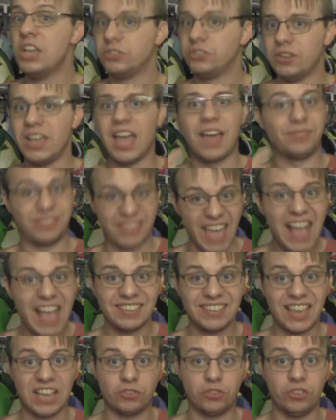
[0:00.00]
so yeah,
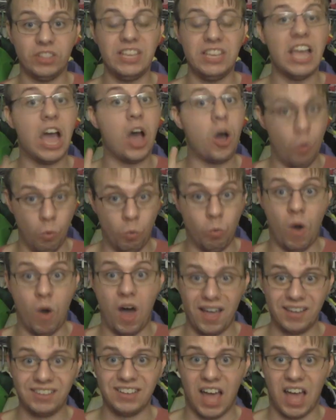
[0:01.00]
that's actually uh,
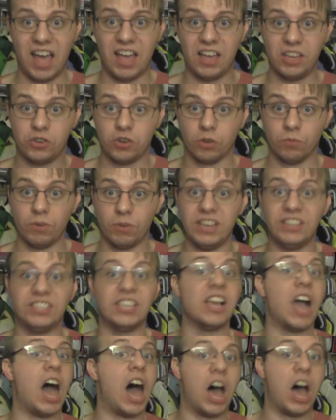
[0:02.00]
one uh, good
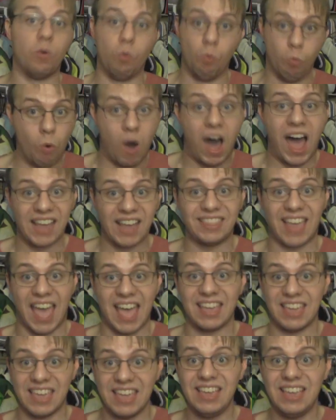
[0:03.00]
reason on uh, why
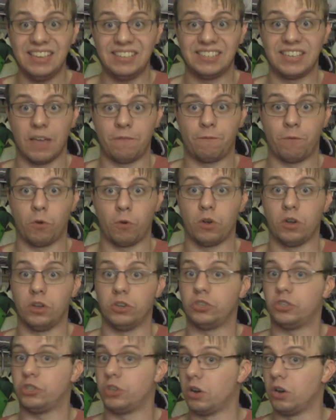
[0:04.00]
that is uh, for uh,
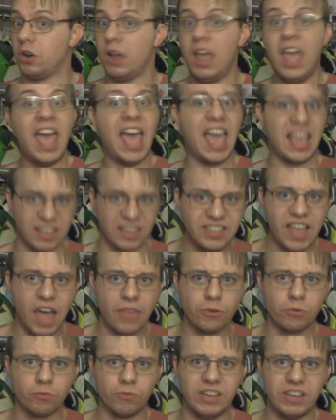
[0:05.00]
sure. And
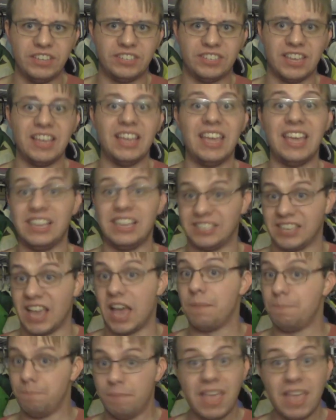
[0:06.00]
another reason is
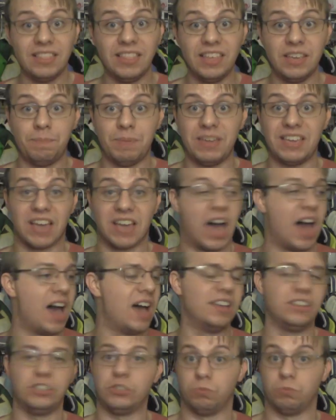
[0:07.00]
uh, mainly
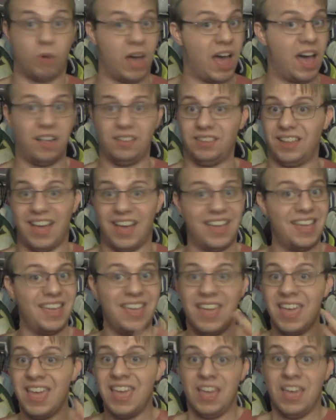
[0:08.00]
because, well, uh,
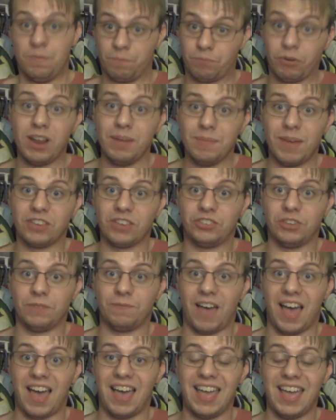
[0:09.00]
pretty much
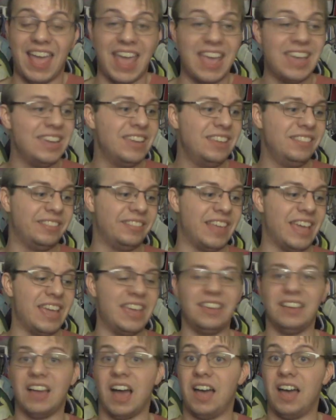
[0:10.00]
of uh,
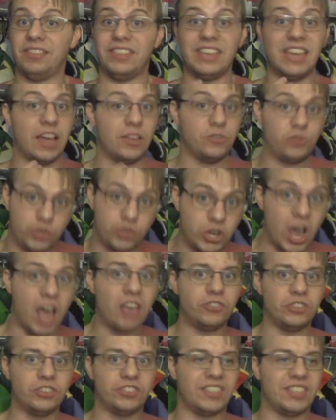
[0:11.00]
anything. Uh, the uh,
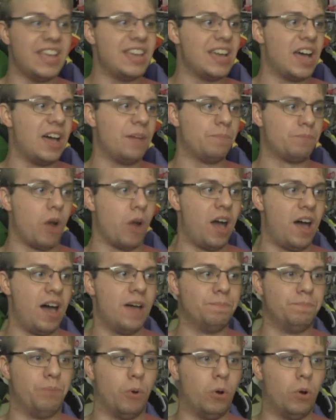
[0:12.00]
judges they brought
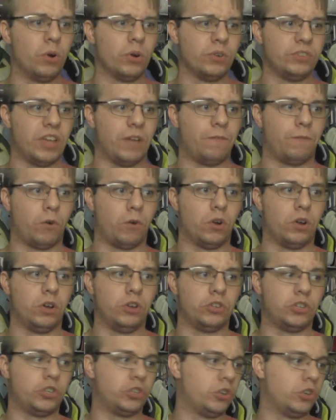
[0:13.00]
on board
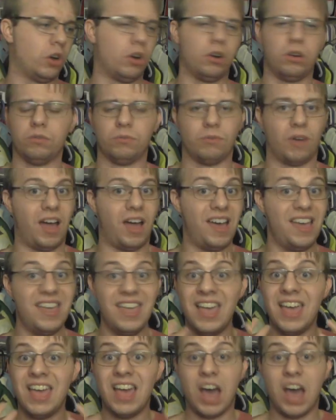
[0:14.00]
for sure are,